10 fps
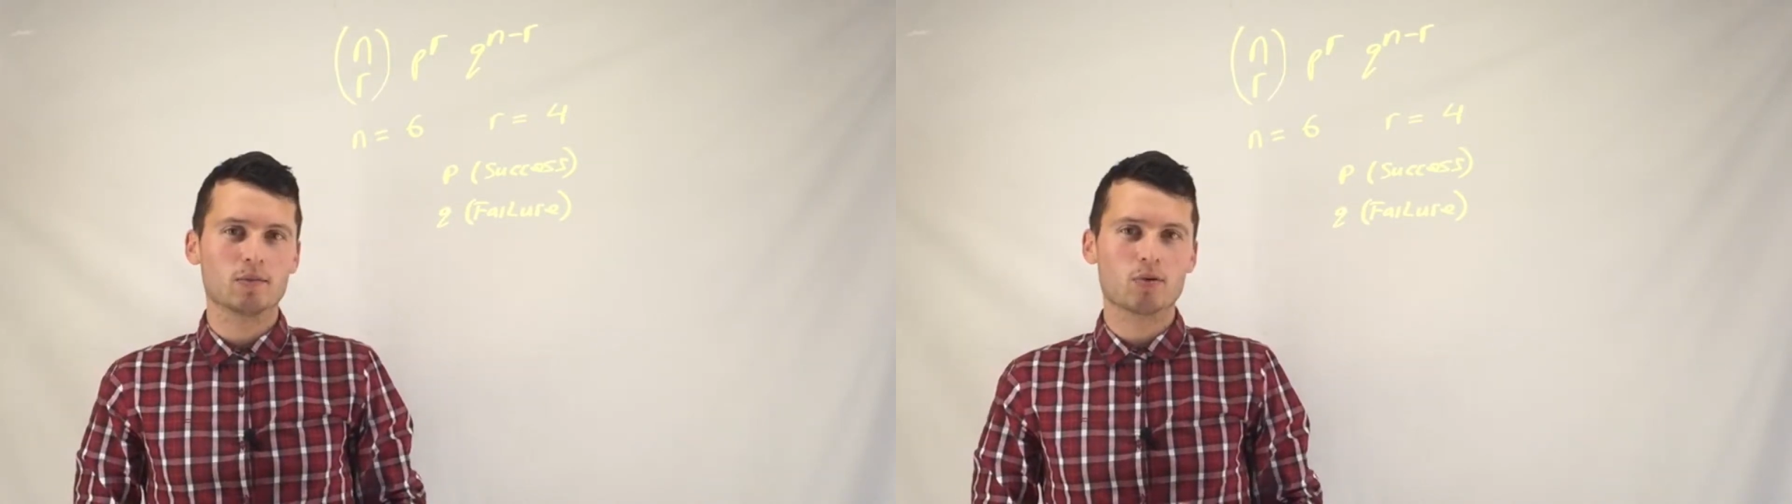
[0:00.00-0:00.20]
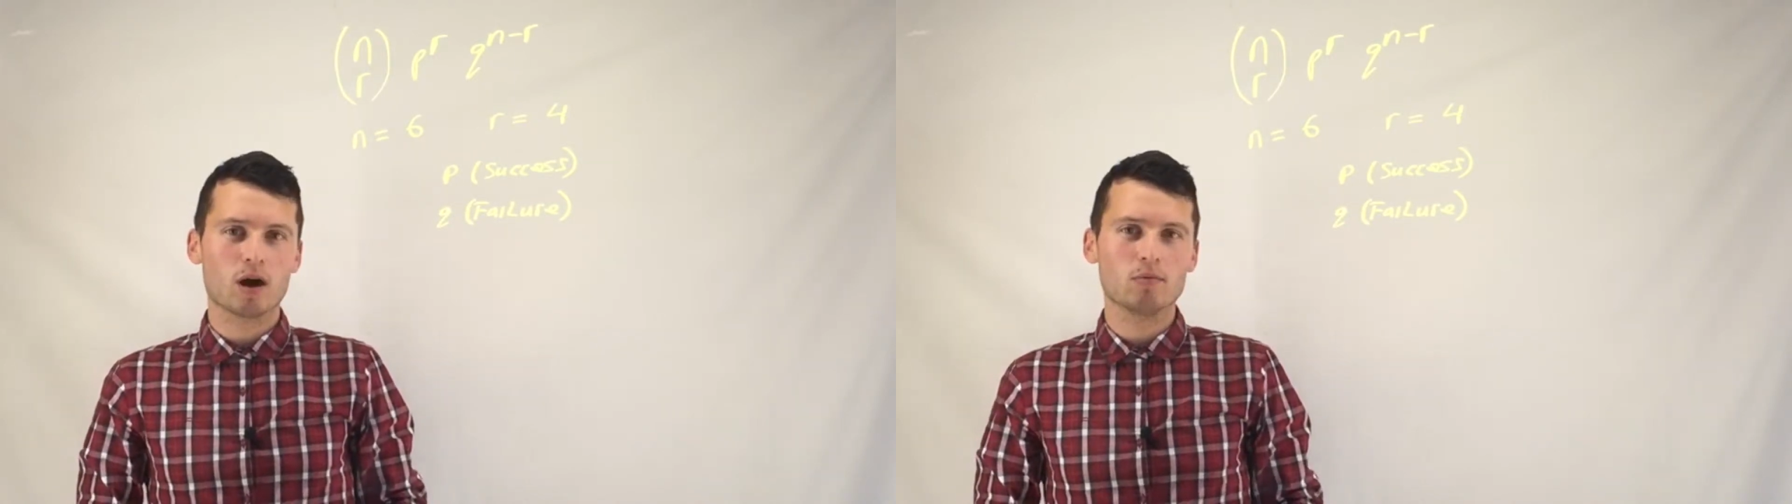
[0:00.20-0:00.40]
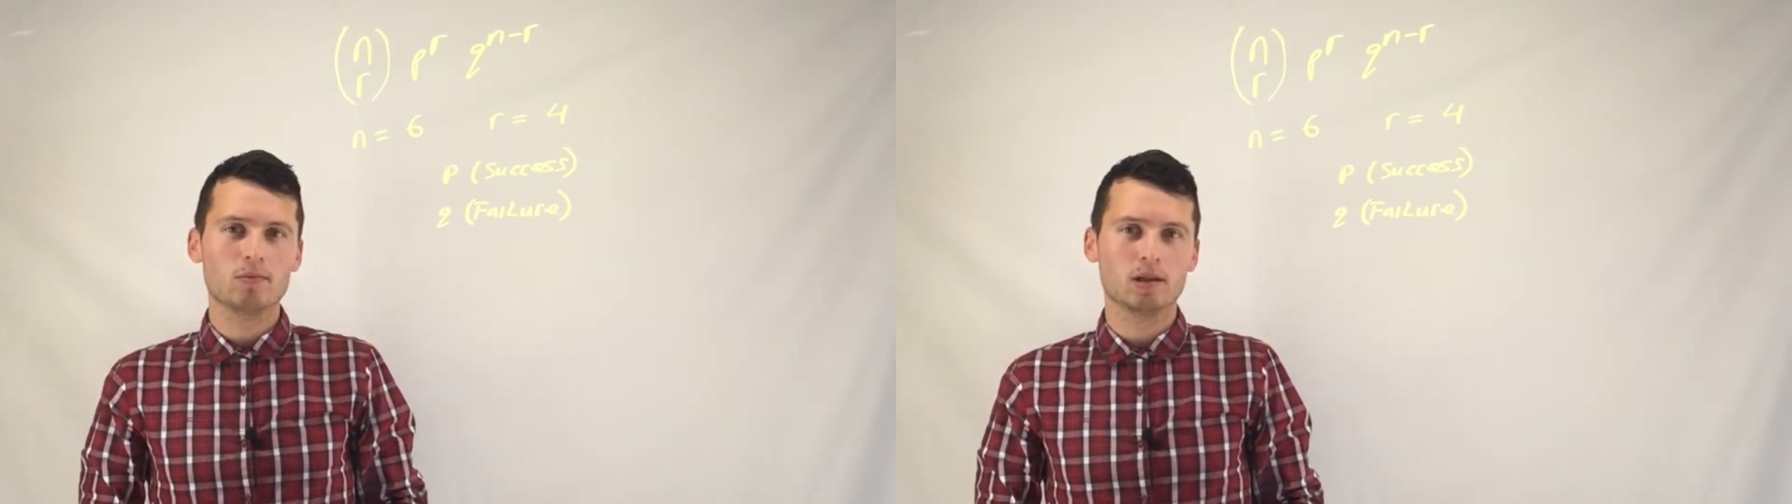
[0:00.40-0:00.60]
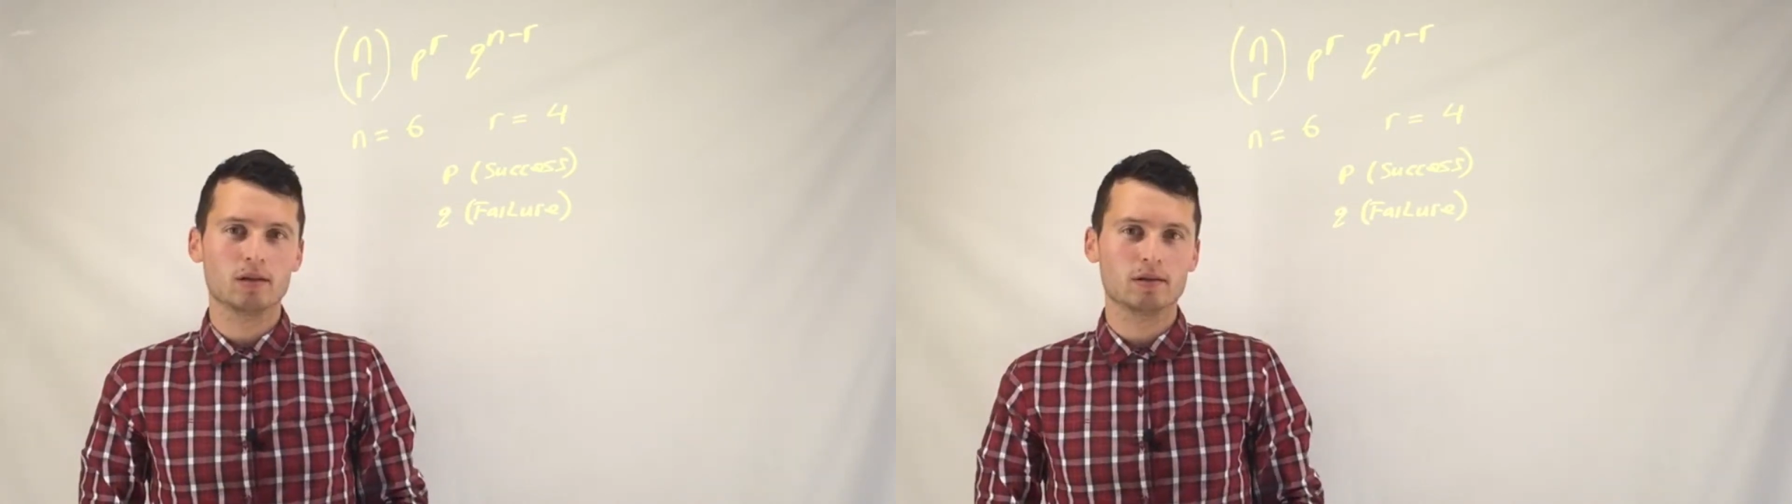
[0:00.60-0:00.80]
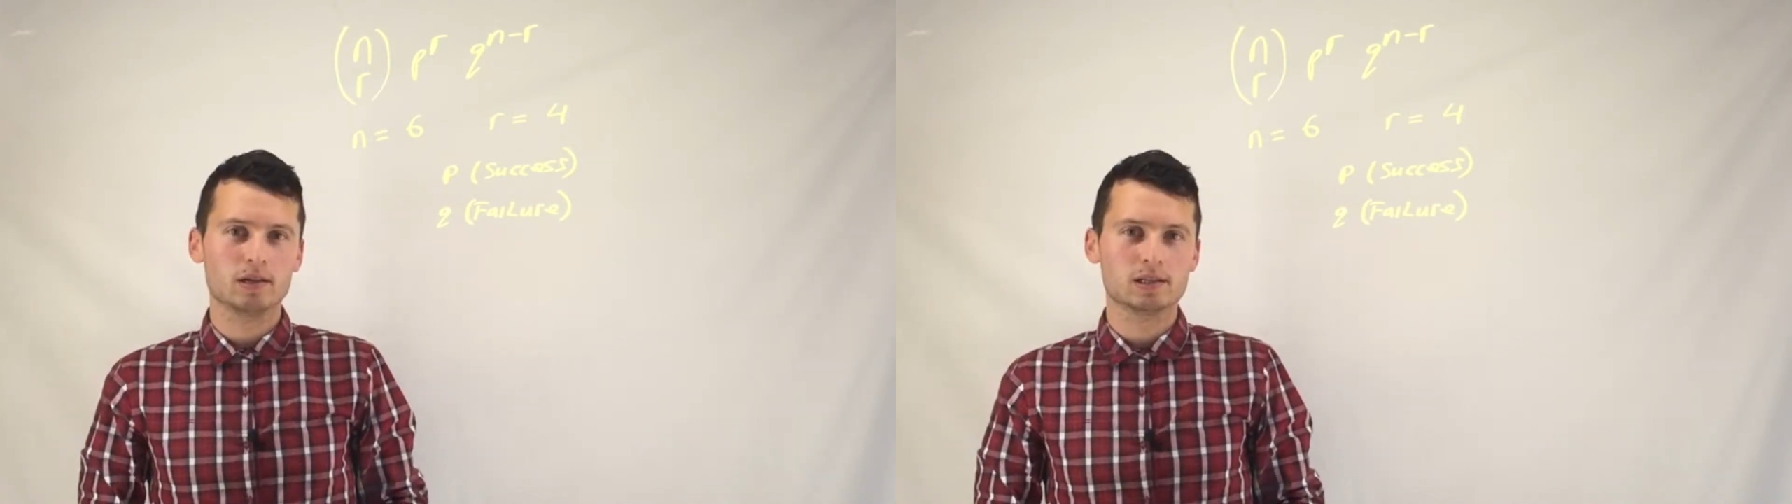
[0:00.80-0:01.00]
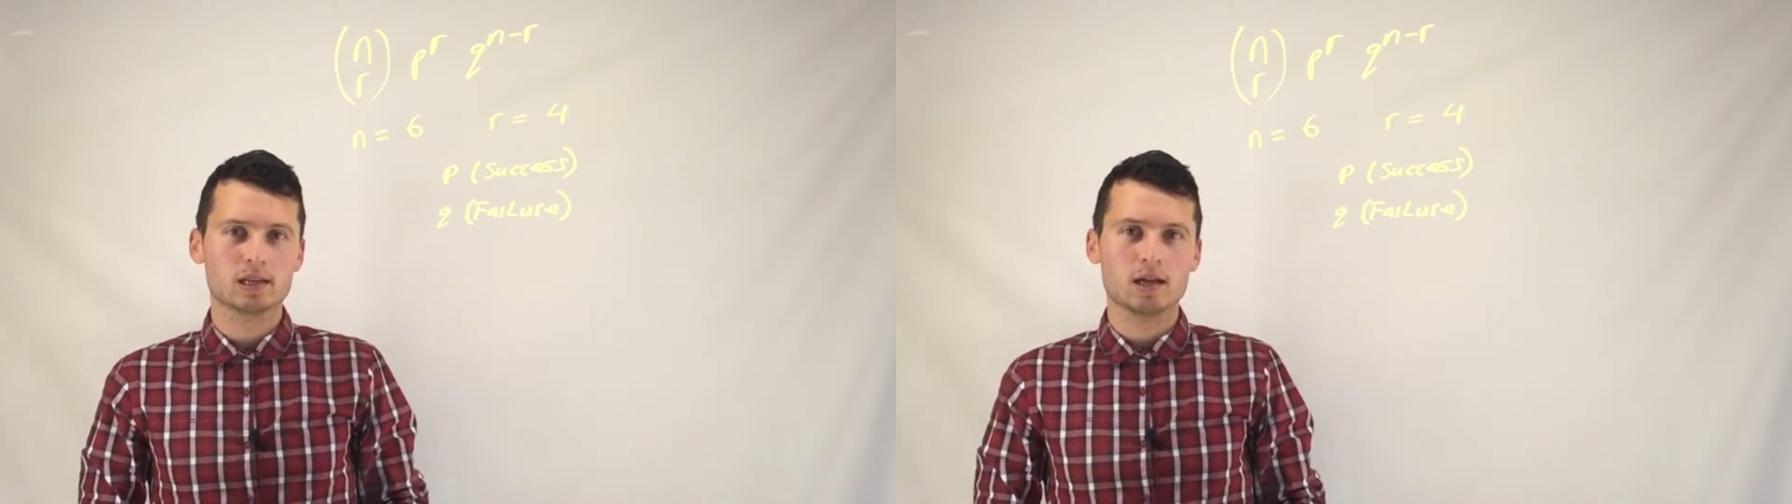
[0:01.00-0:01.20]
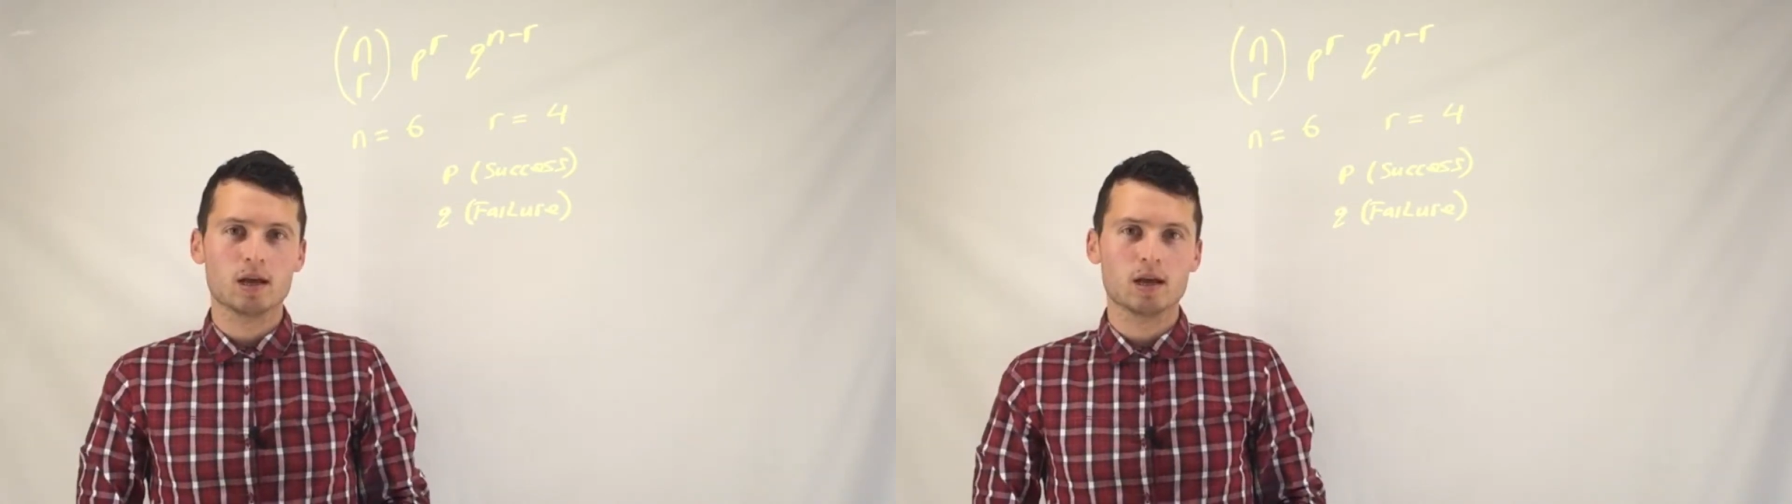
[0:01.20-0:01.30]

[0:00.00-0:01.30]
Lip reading: probabilities,